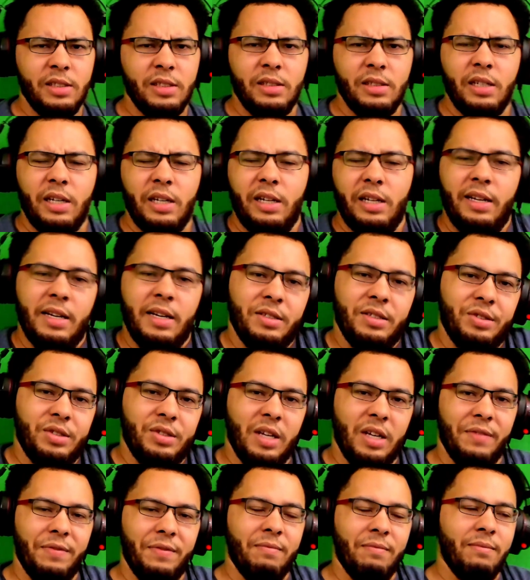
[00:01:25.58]
any other
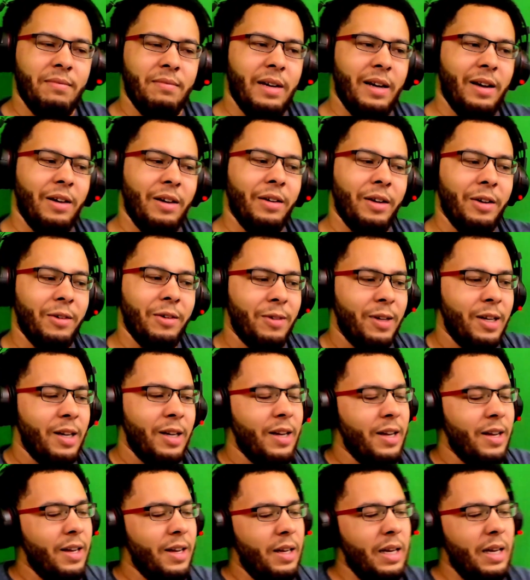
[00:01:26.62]
stuff. I don't know.
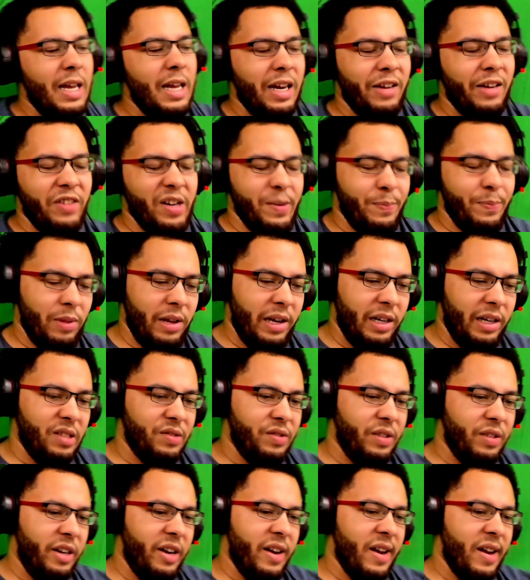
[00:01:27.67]
I didn't really plan this
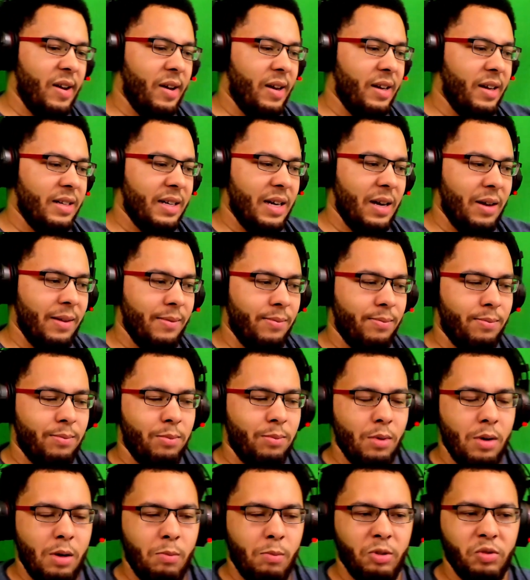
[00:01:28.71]
video out. I
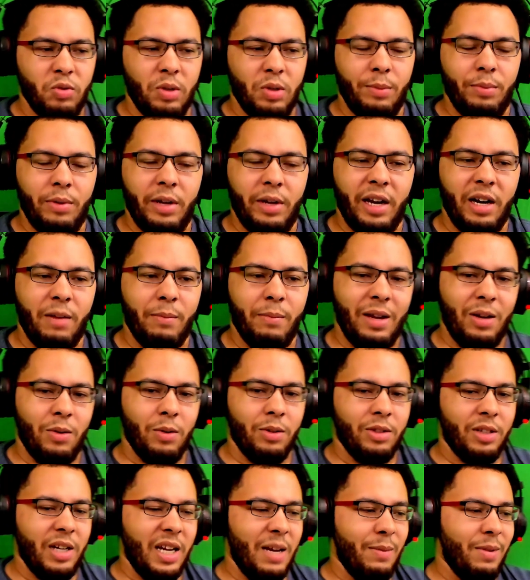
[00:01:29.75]
almost wanted planning to make one
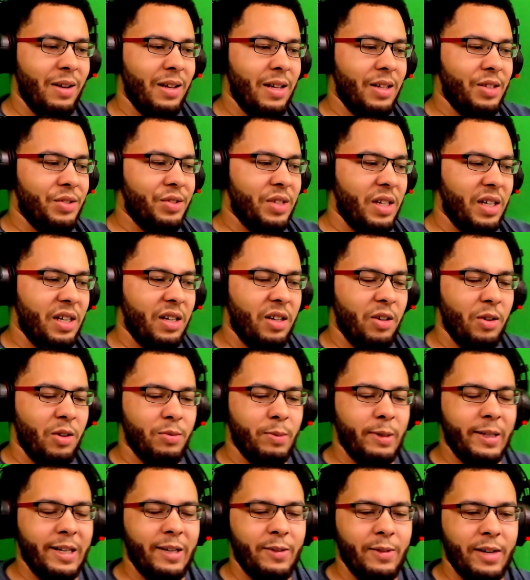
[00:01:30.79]
today, but I decided to do
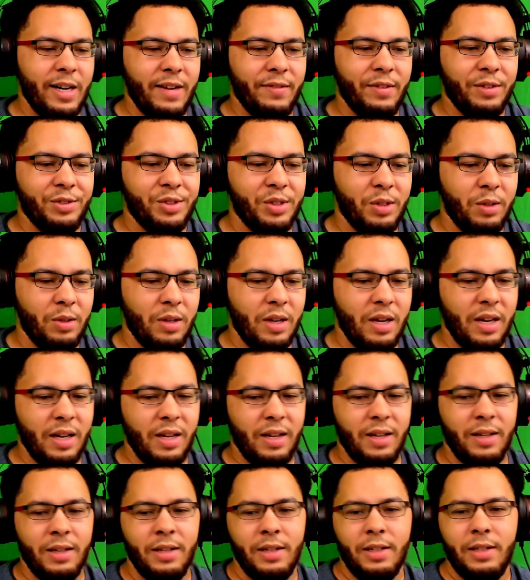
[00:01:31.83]
it, whatever. So,
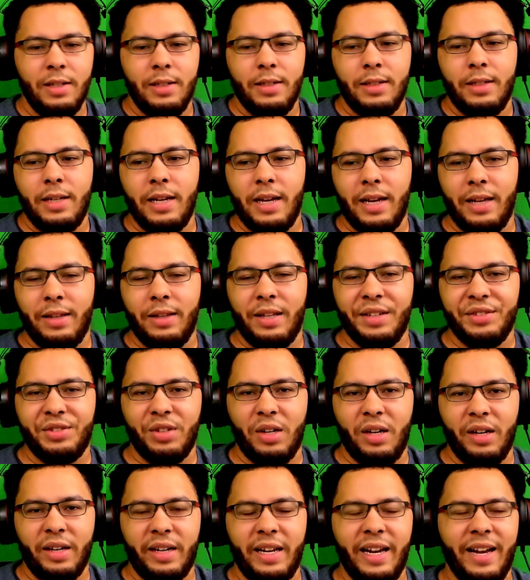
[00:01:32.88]
yeah, that's all
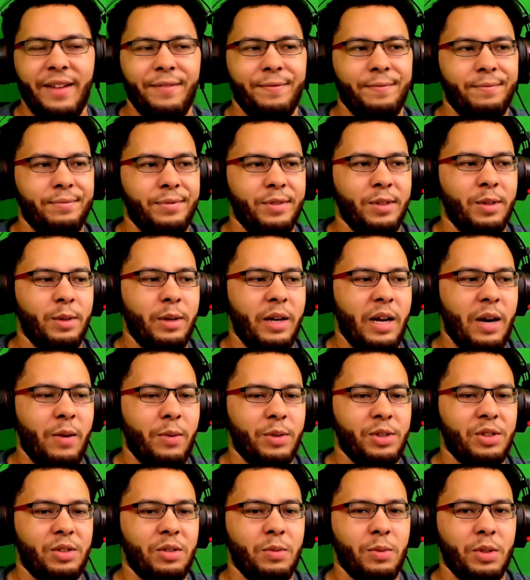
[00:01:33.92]
I got. So now
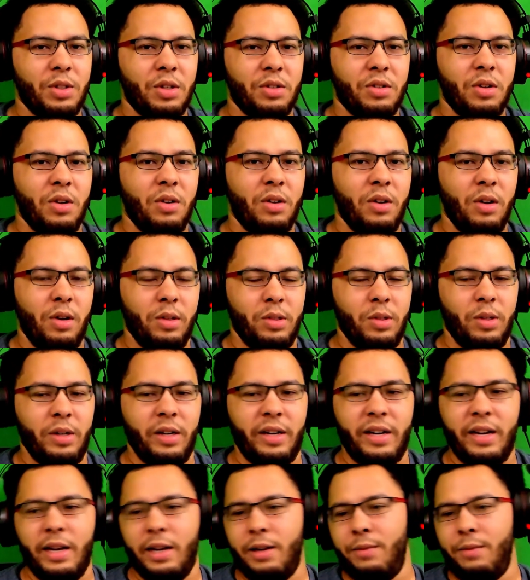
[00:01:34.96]
we're just going to go into it, okay?